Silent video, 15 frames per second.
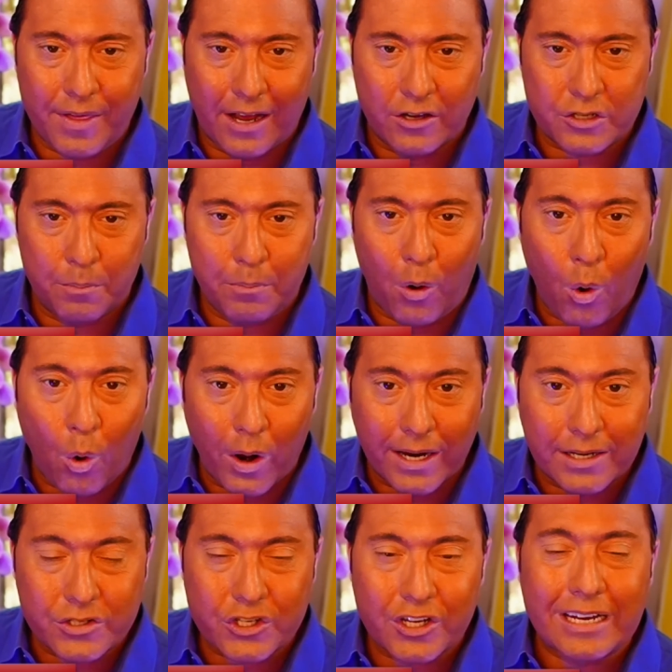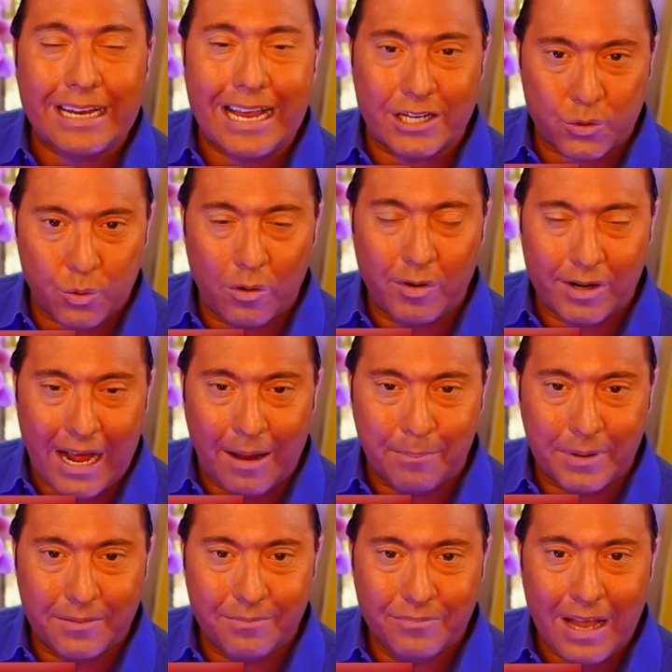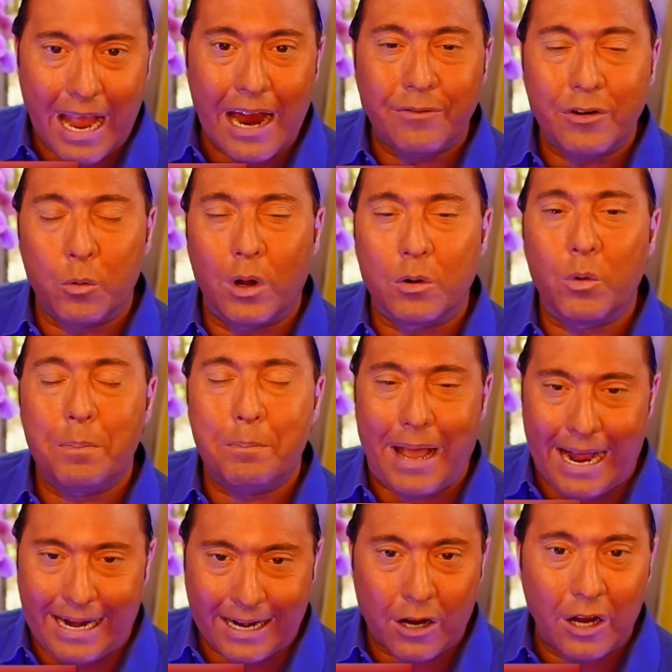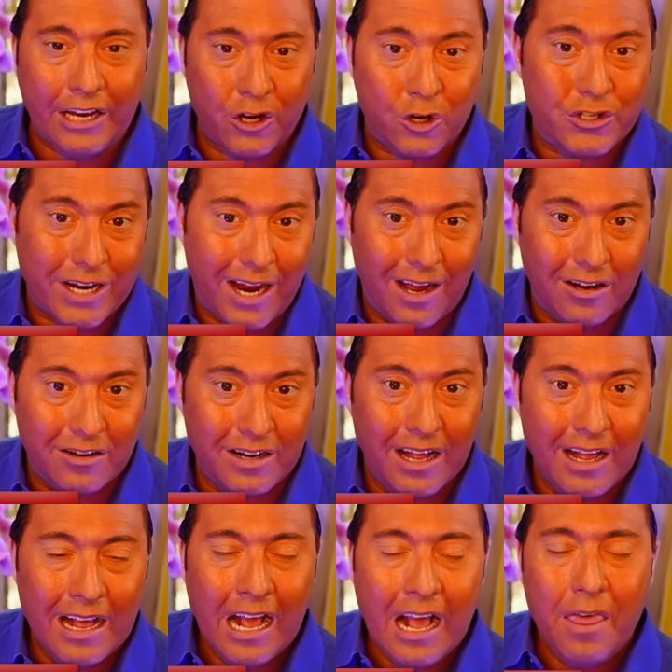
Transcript: 3,000 points, guess what would happen? everyone would panic in your town.